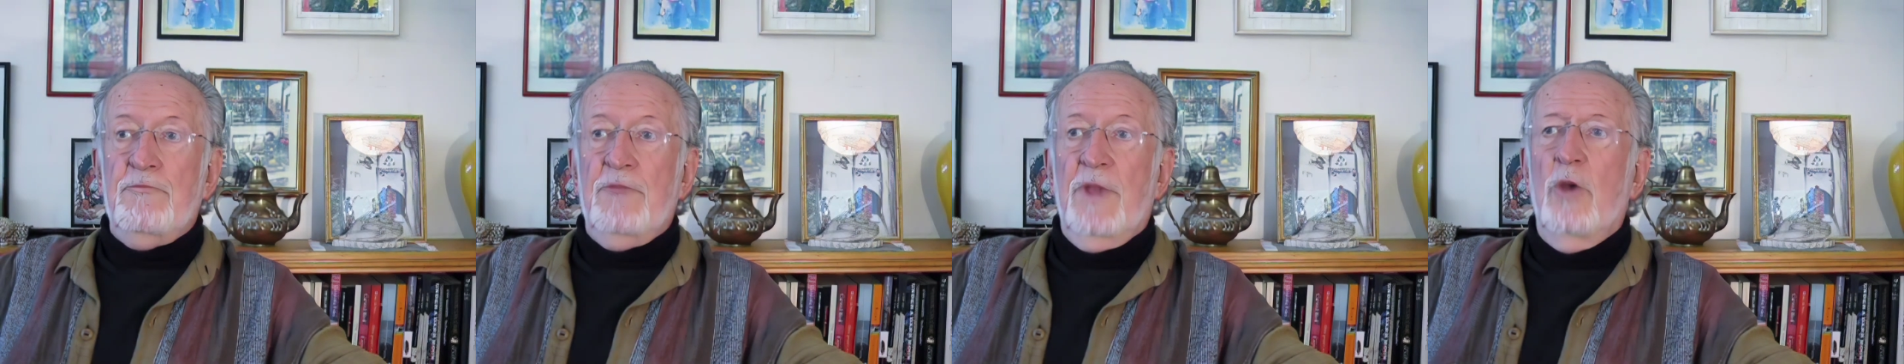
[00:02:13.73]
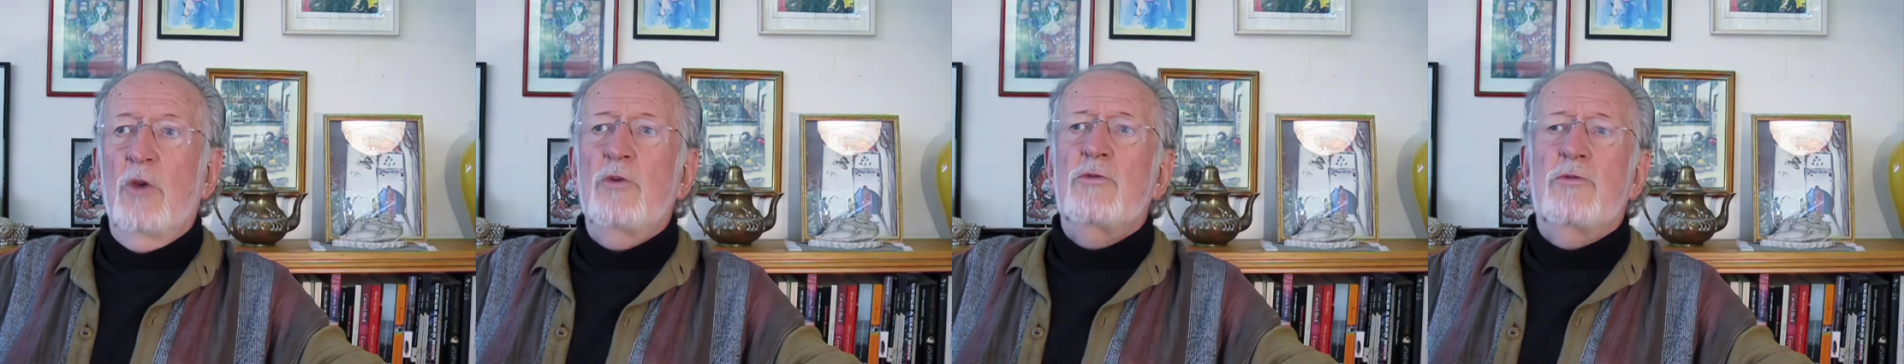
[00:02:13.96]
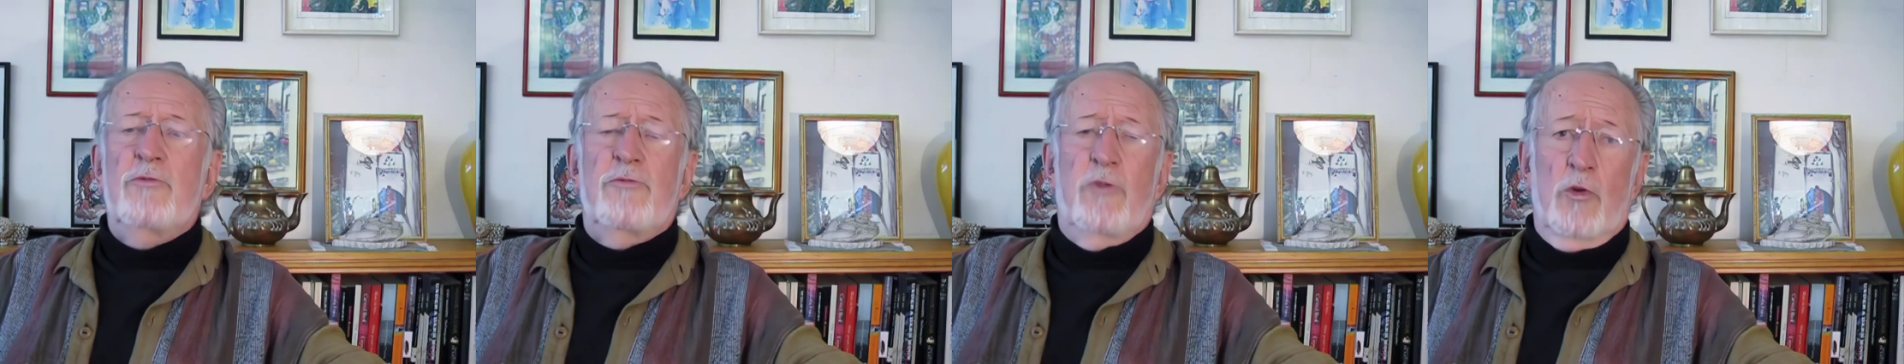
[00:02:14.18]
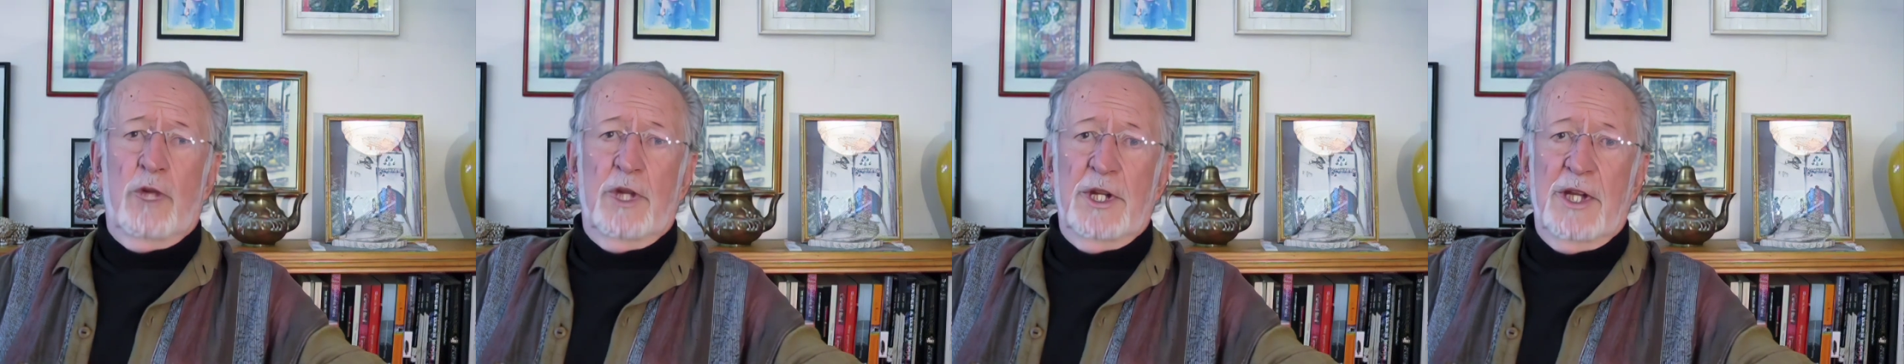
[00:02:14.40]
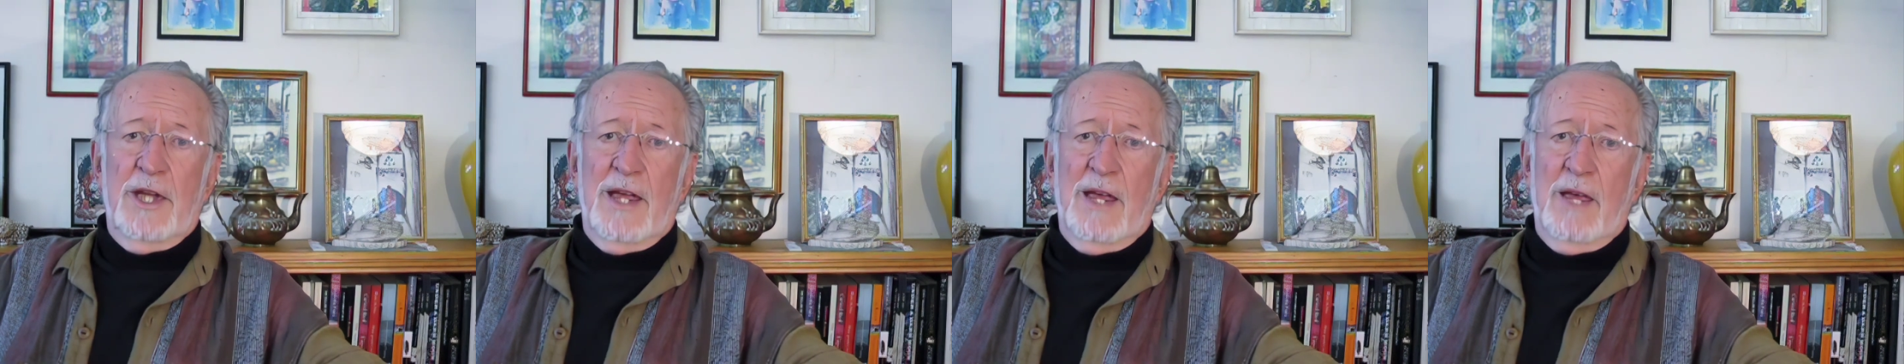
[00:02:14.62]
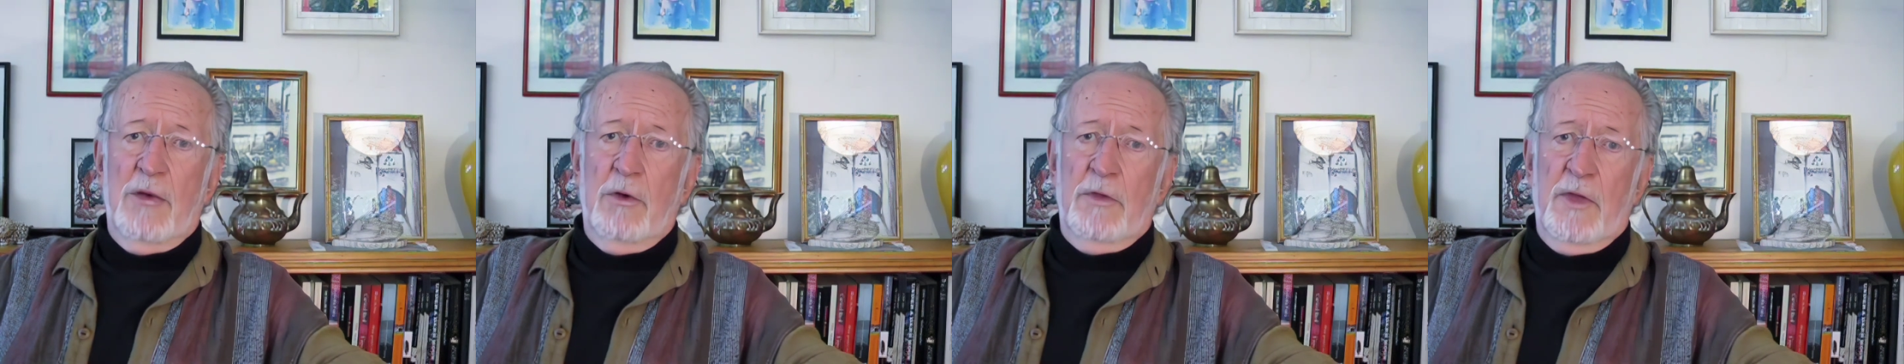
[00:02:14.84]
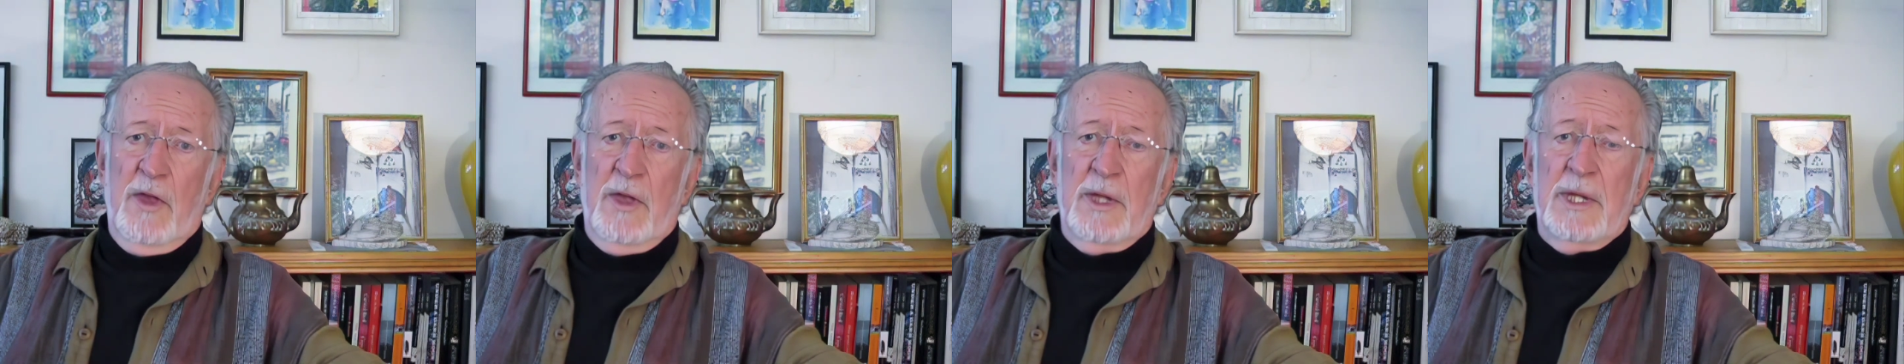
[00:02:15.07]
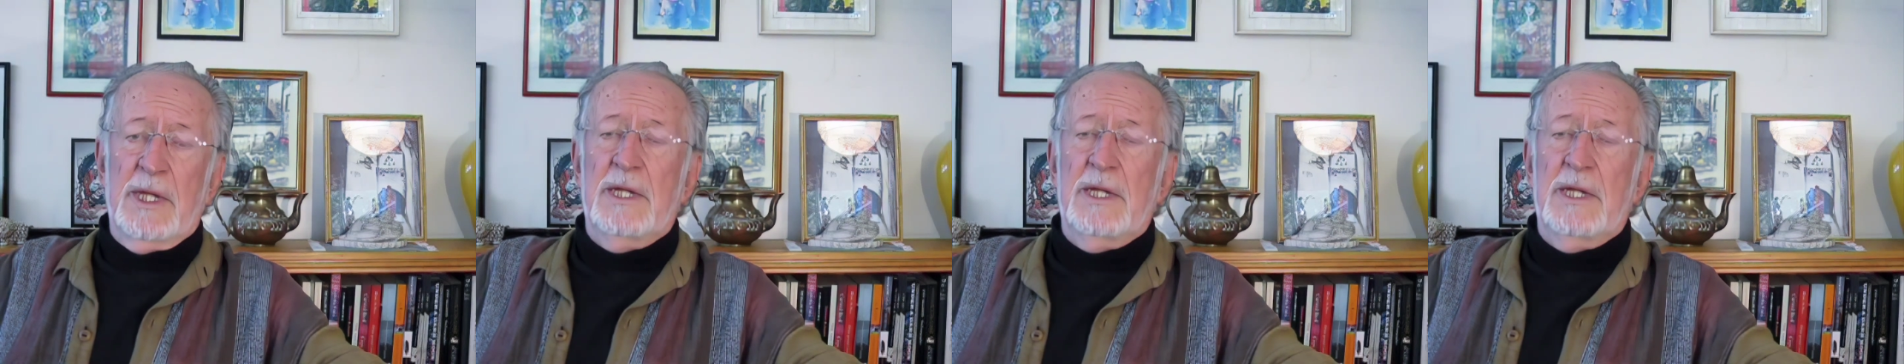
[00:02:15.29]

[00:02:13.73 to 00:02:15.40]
who'd fallen in love with him, and